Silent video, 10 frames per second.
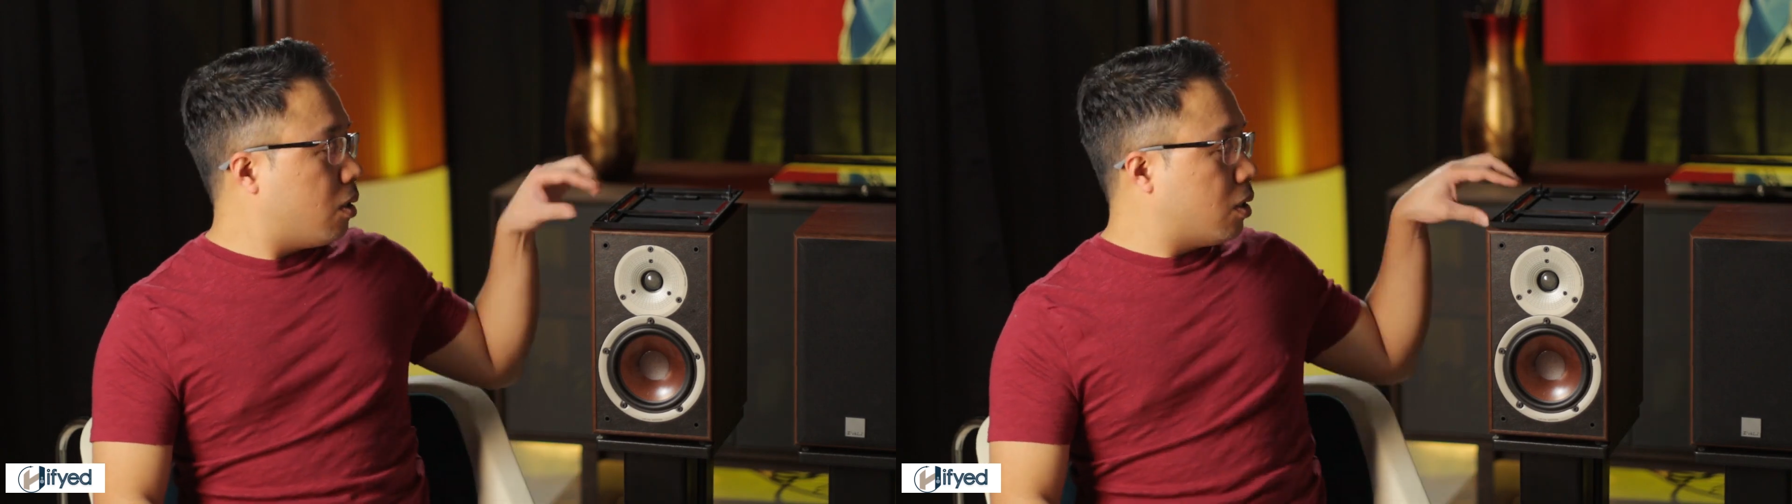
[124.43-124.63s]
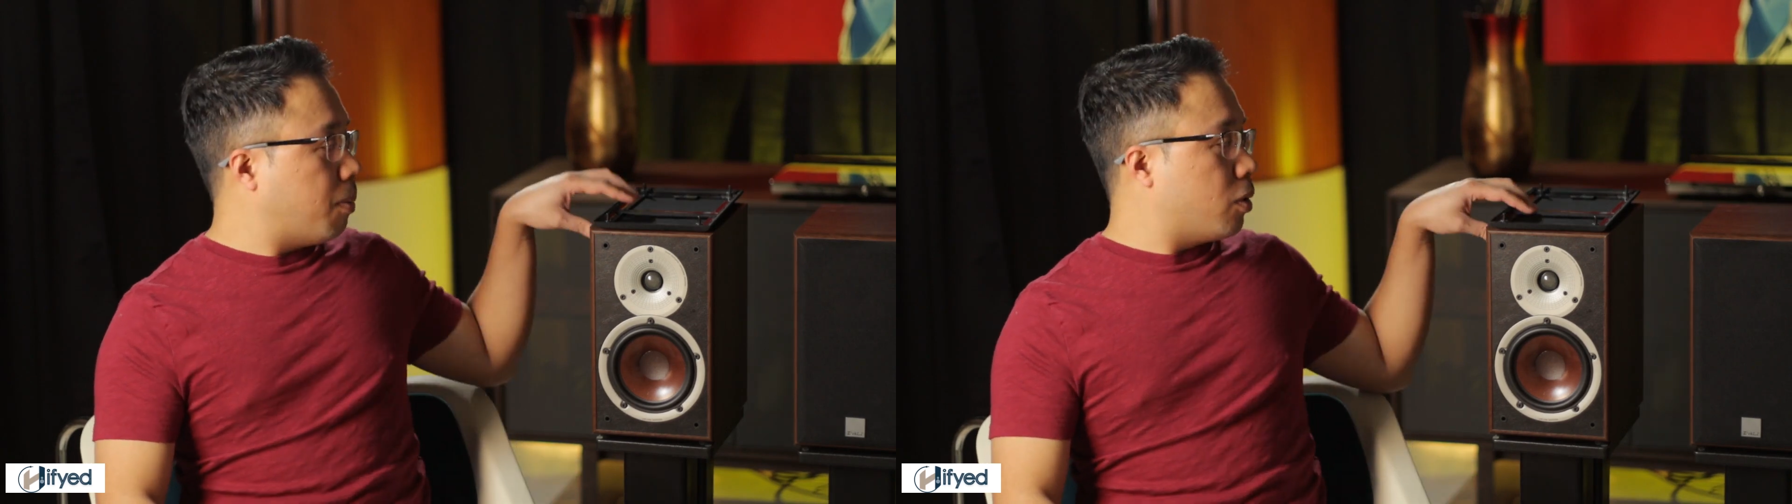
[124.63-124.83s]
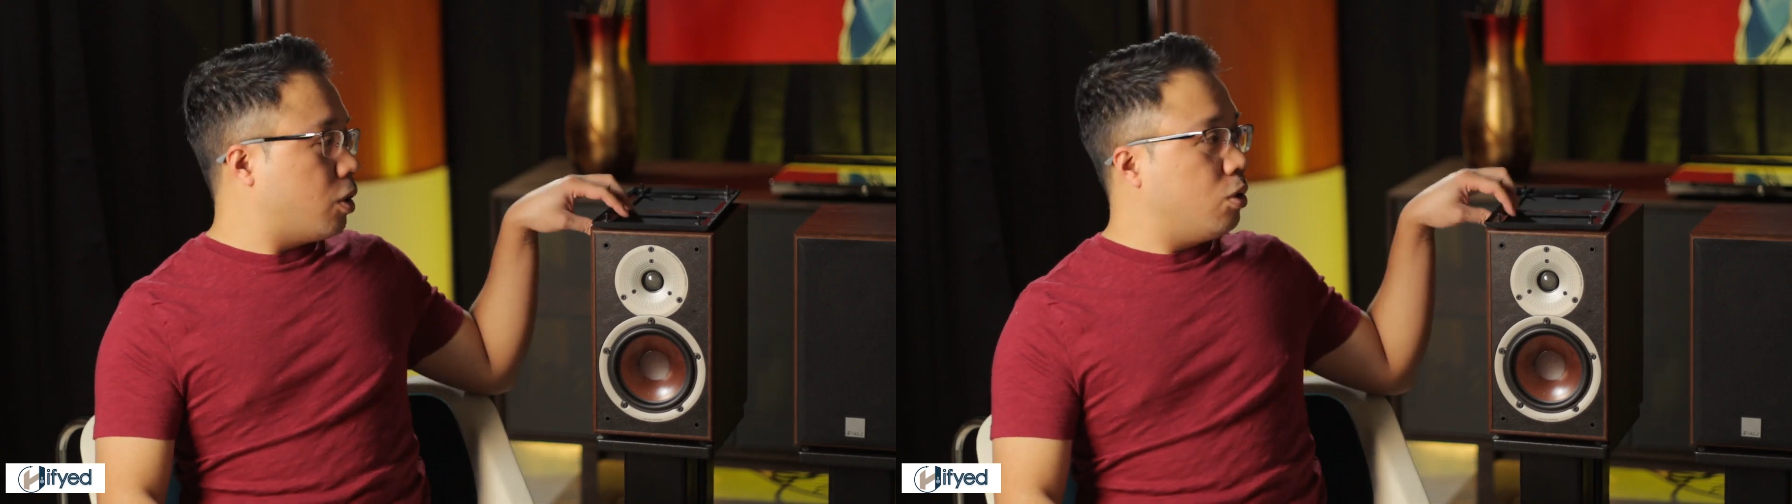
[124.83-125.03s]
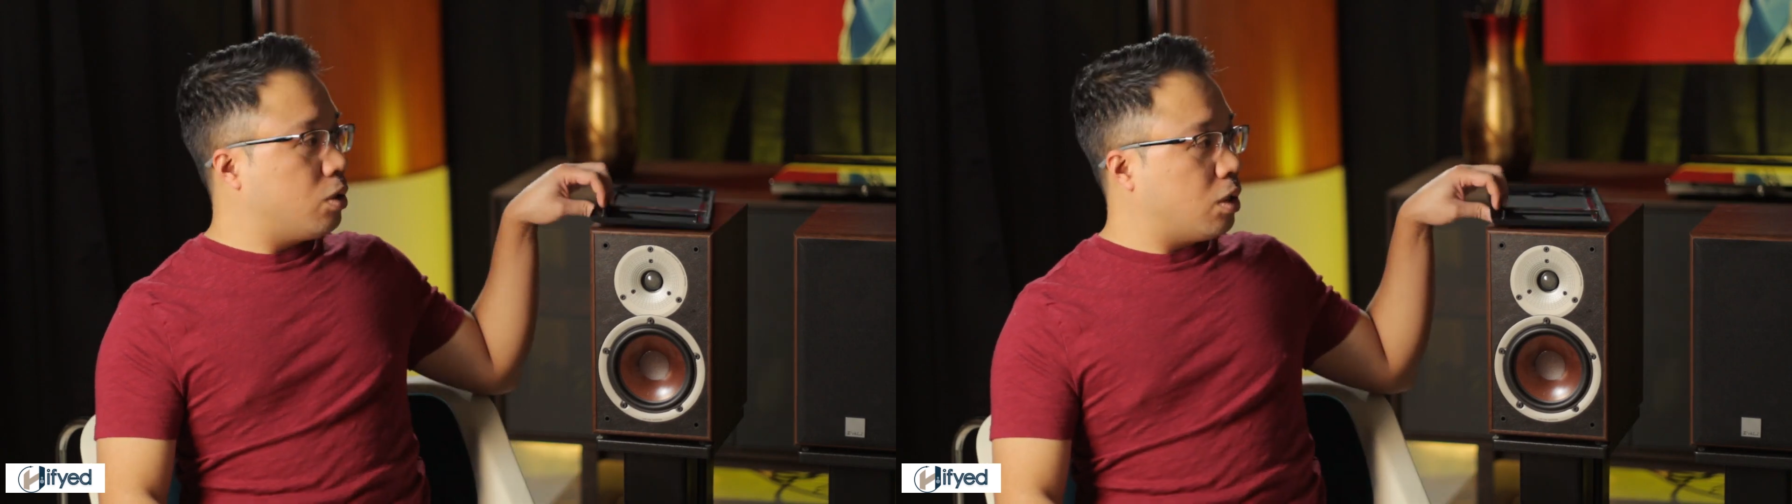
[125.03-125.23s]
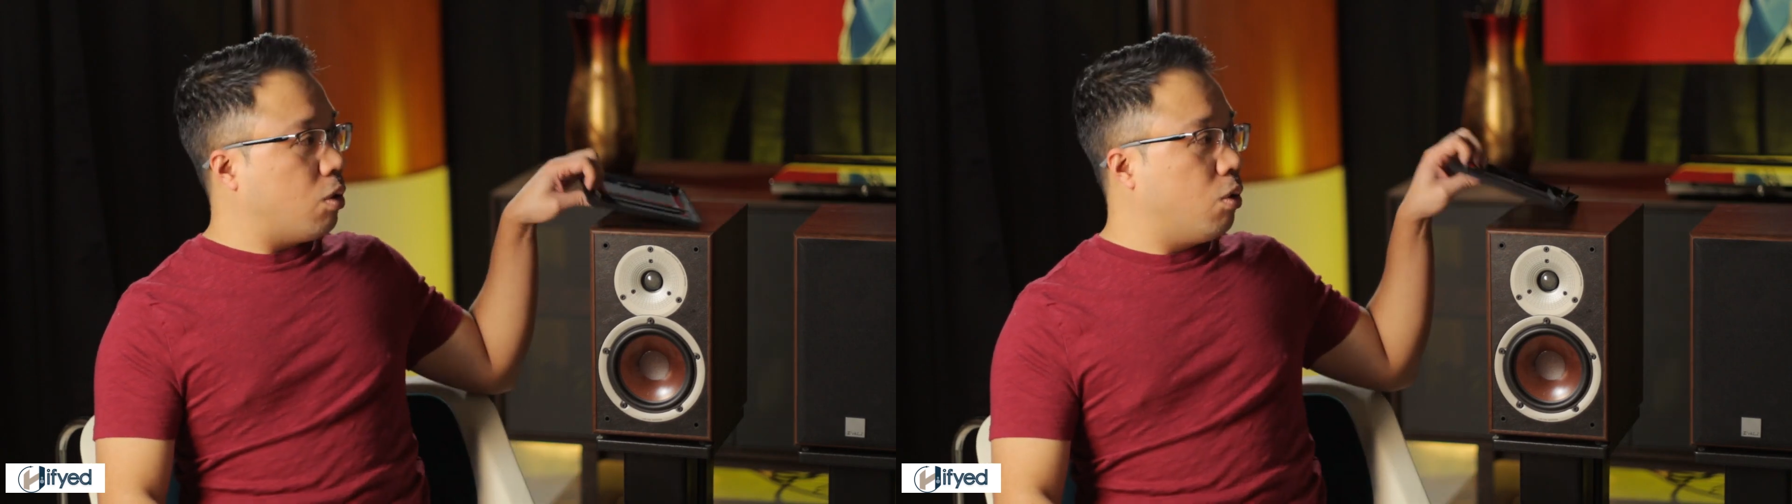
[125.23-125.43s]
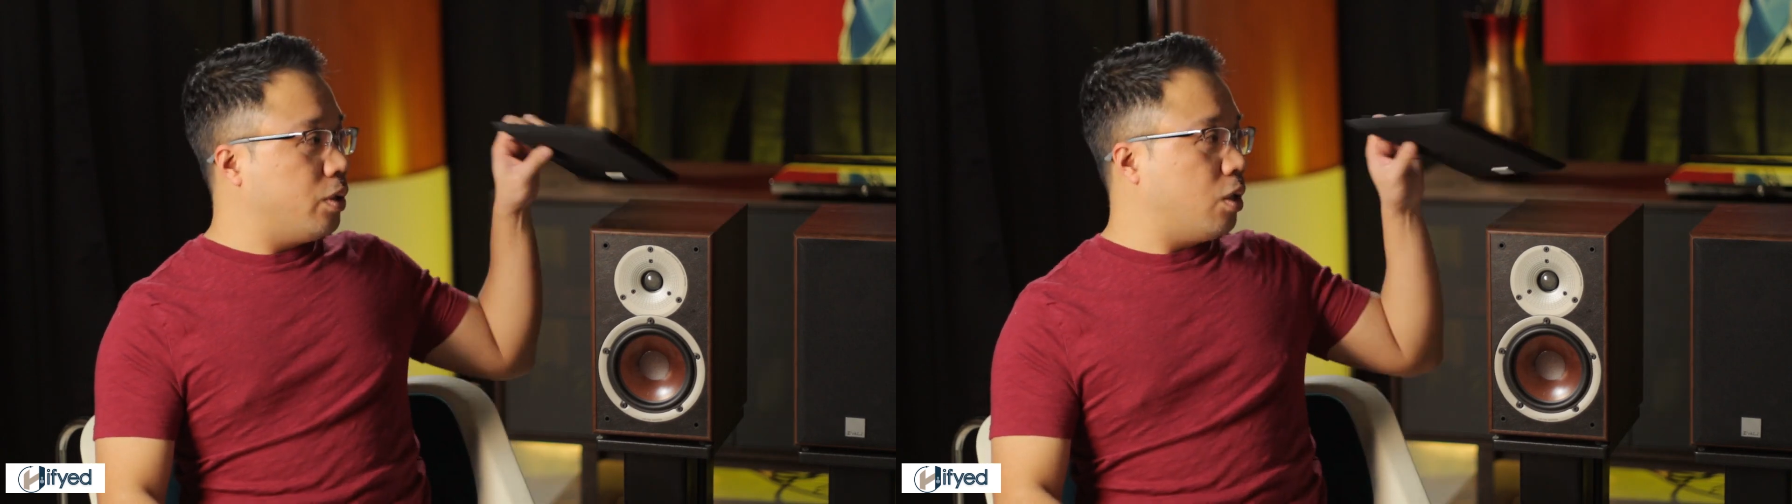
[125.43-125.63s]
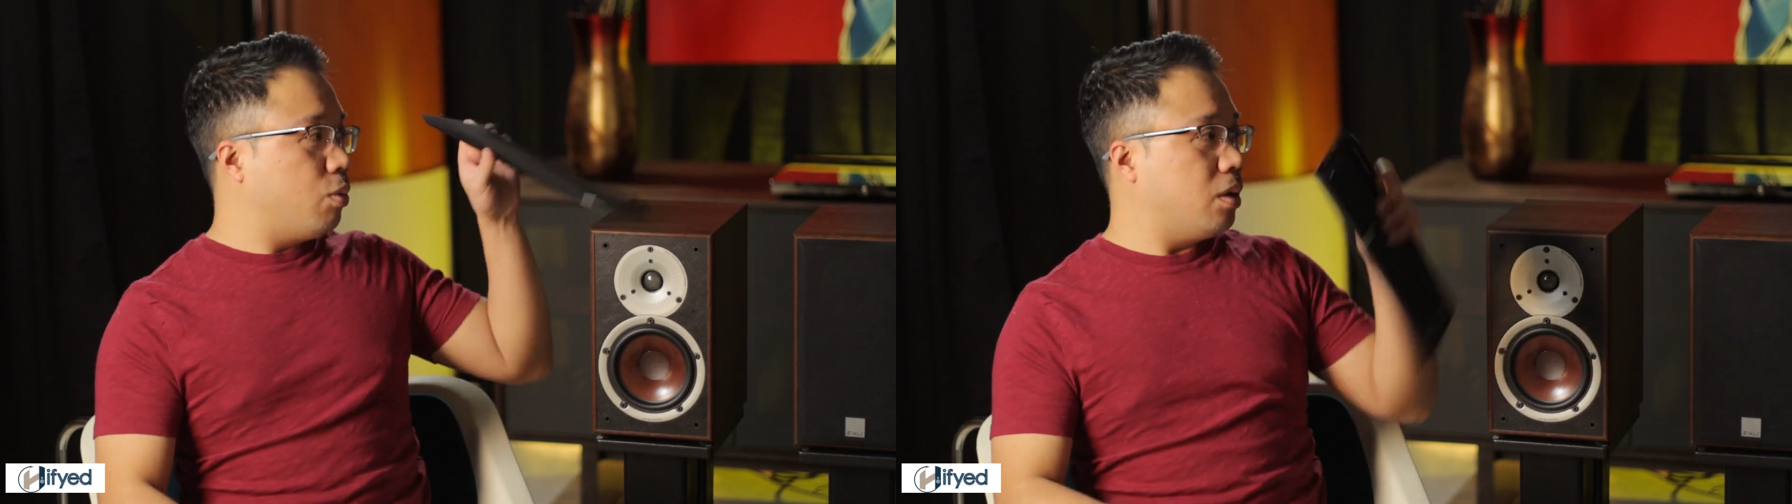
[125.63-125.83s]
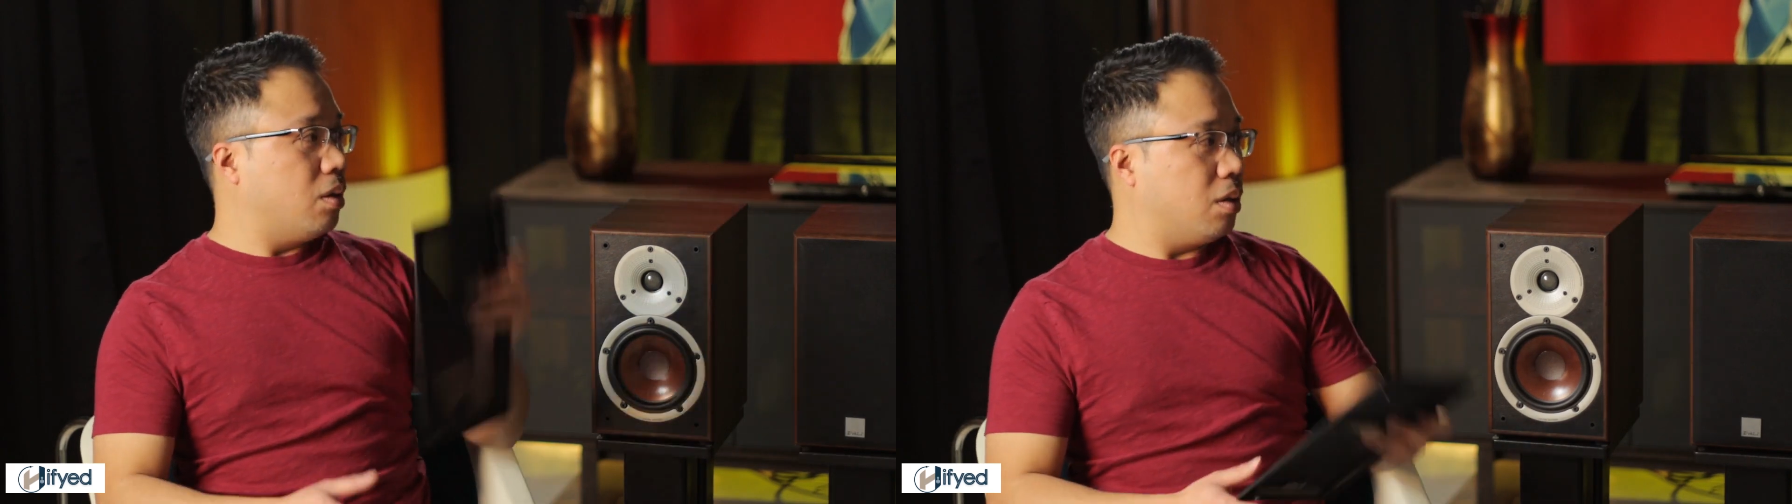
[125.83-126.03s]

you're supposed to use it only with